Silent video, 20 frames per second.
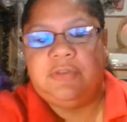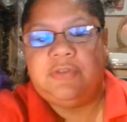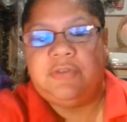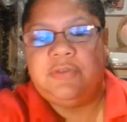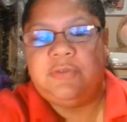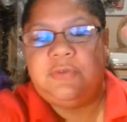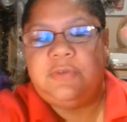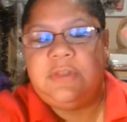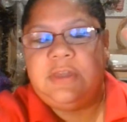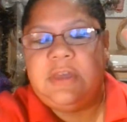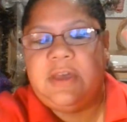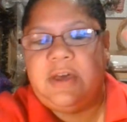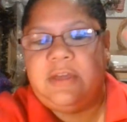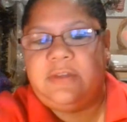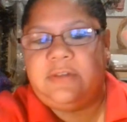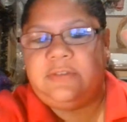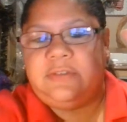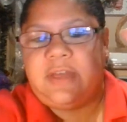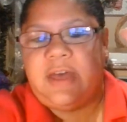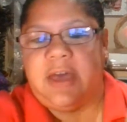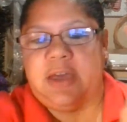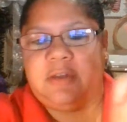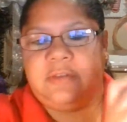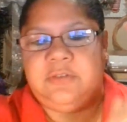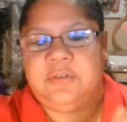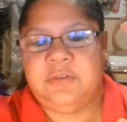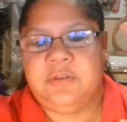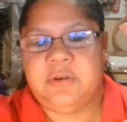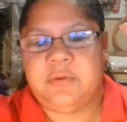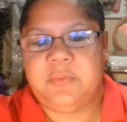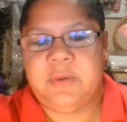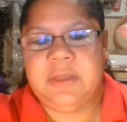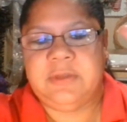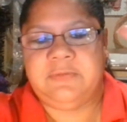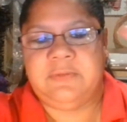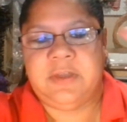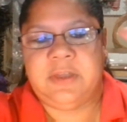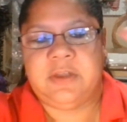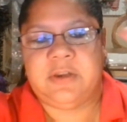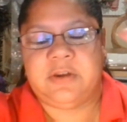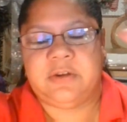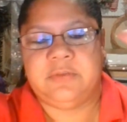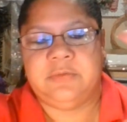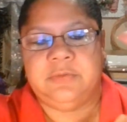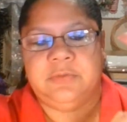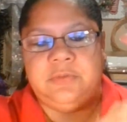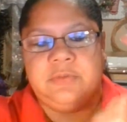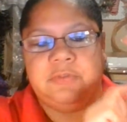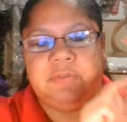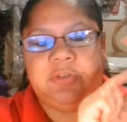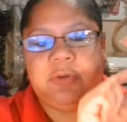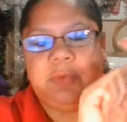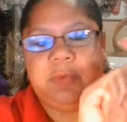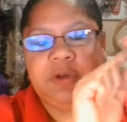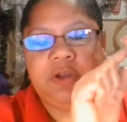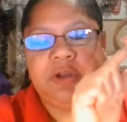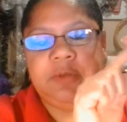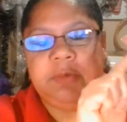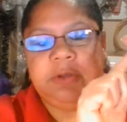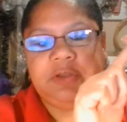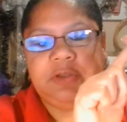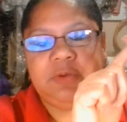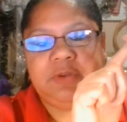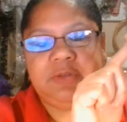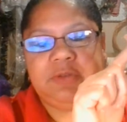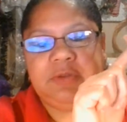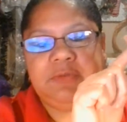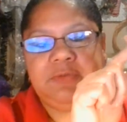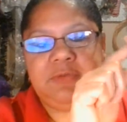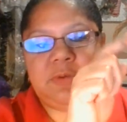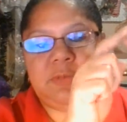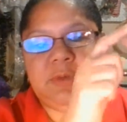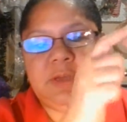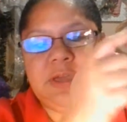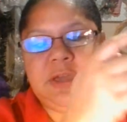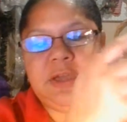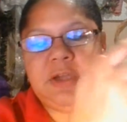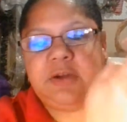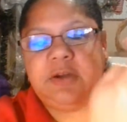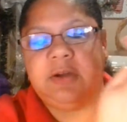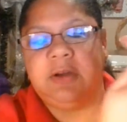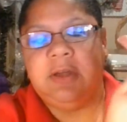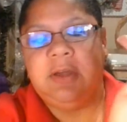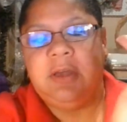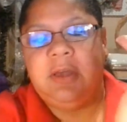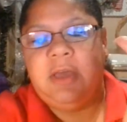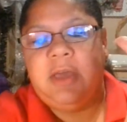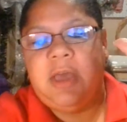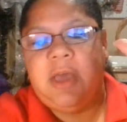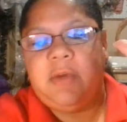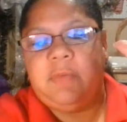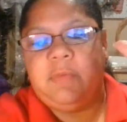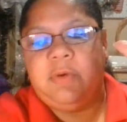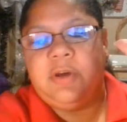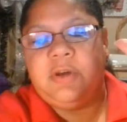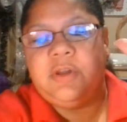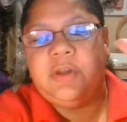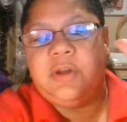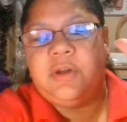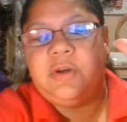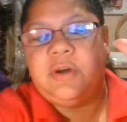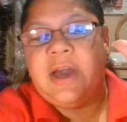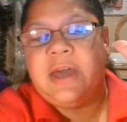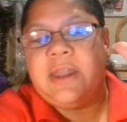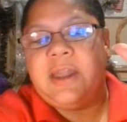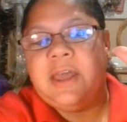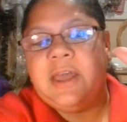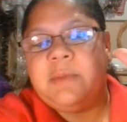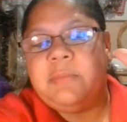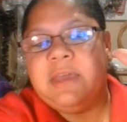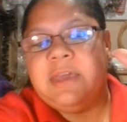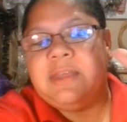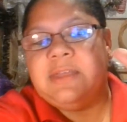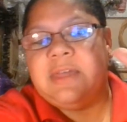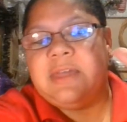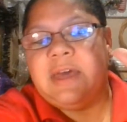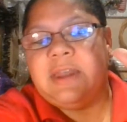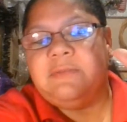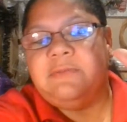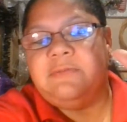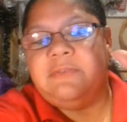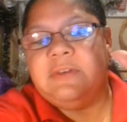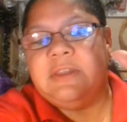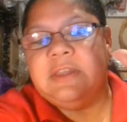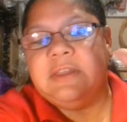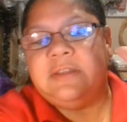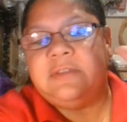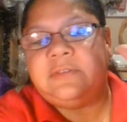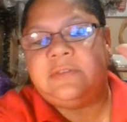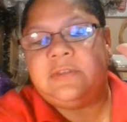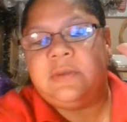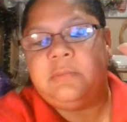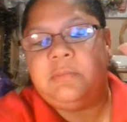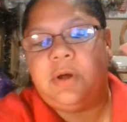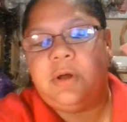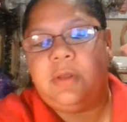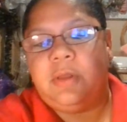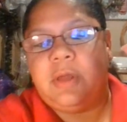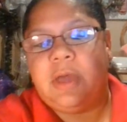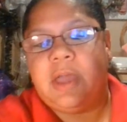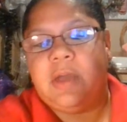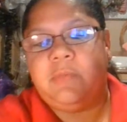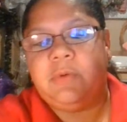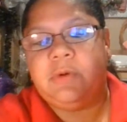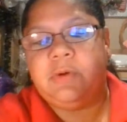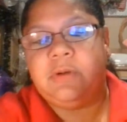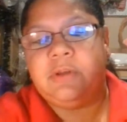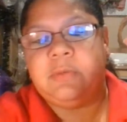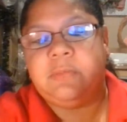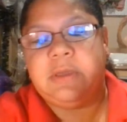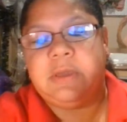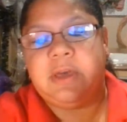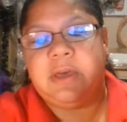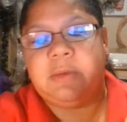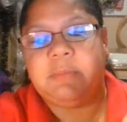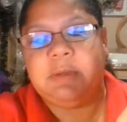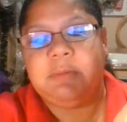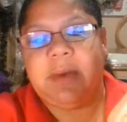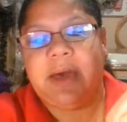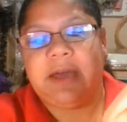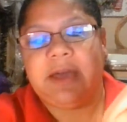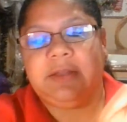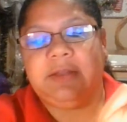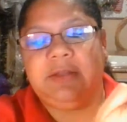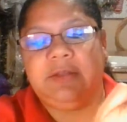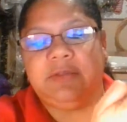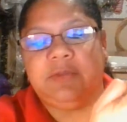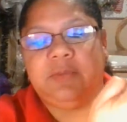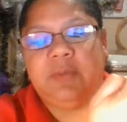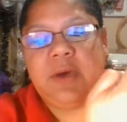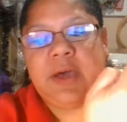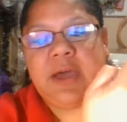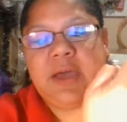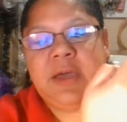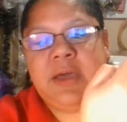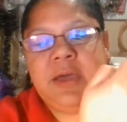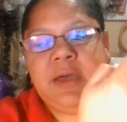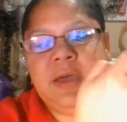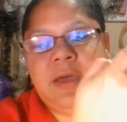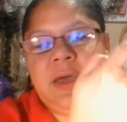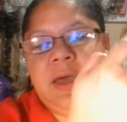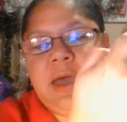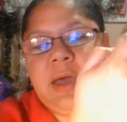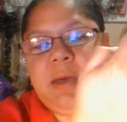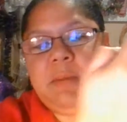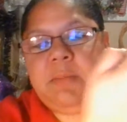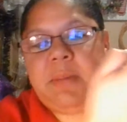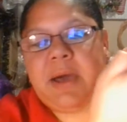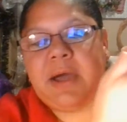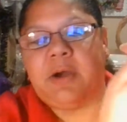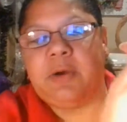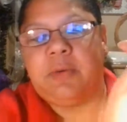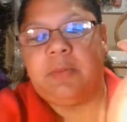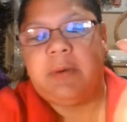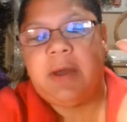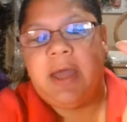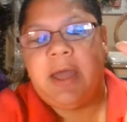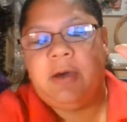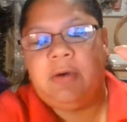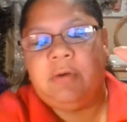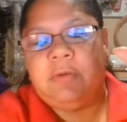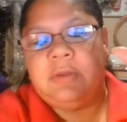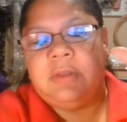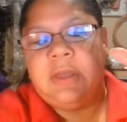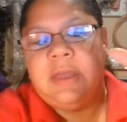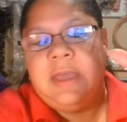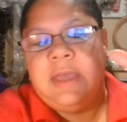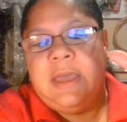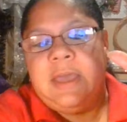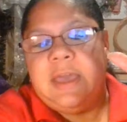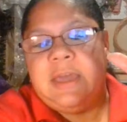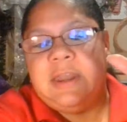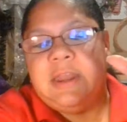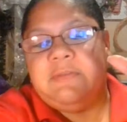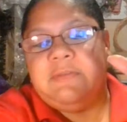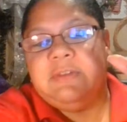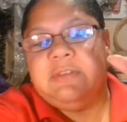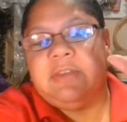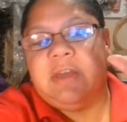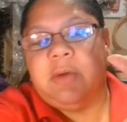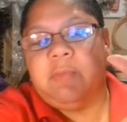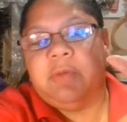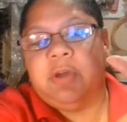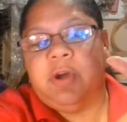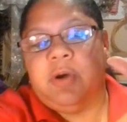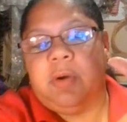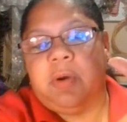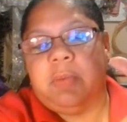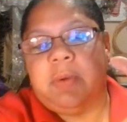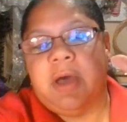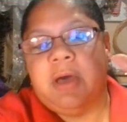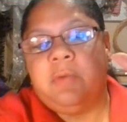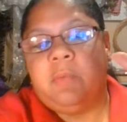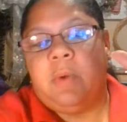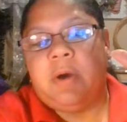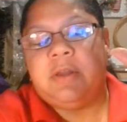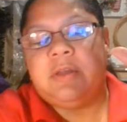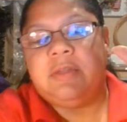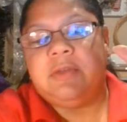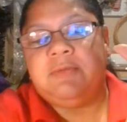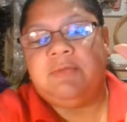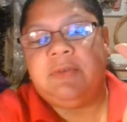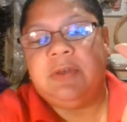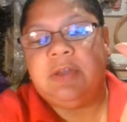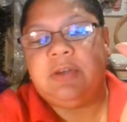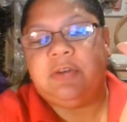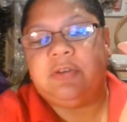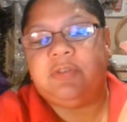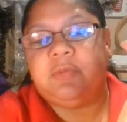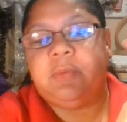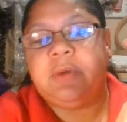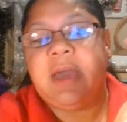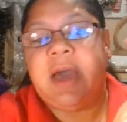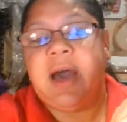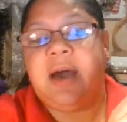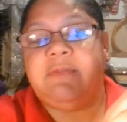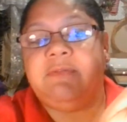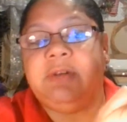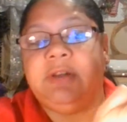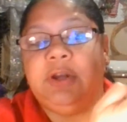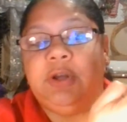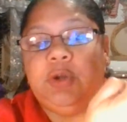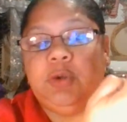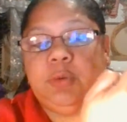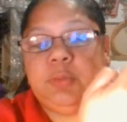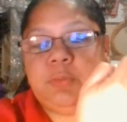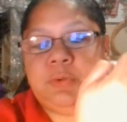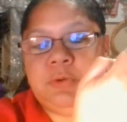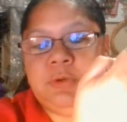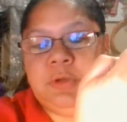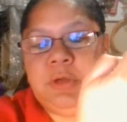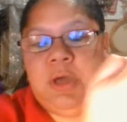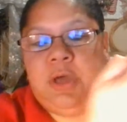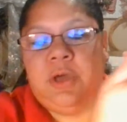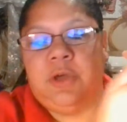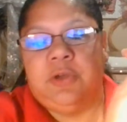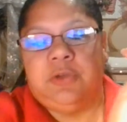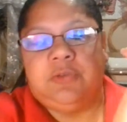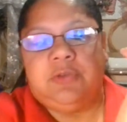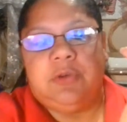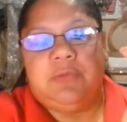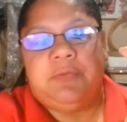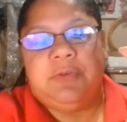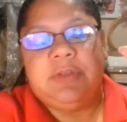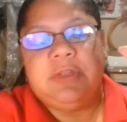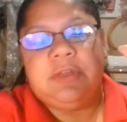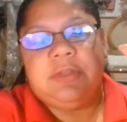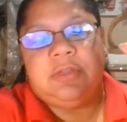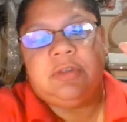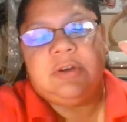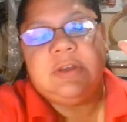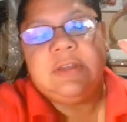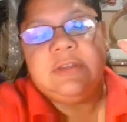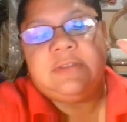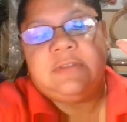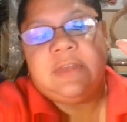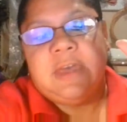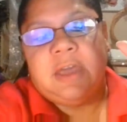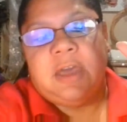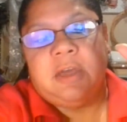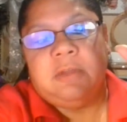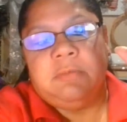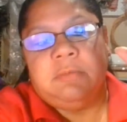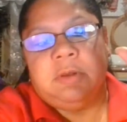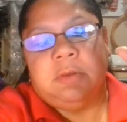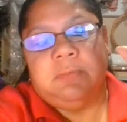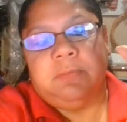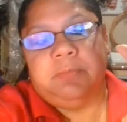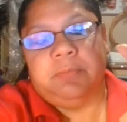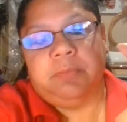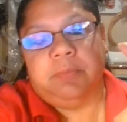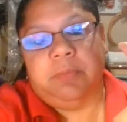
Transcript: to the other side, to your ring finger. So we're going to be twisting from here, and we're going to go kind of like making that infinity symbol, and we're going to be coming back this way and back around. And every time we go around one of the fingers, we have a loop. So for the 30-second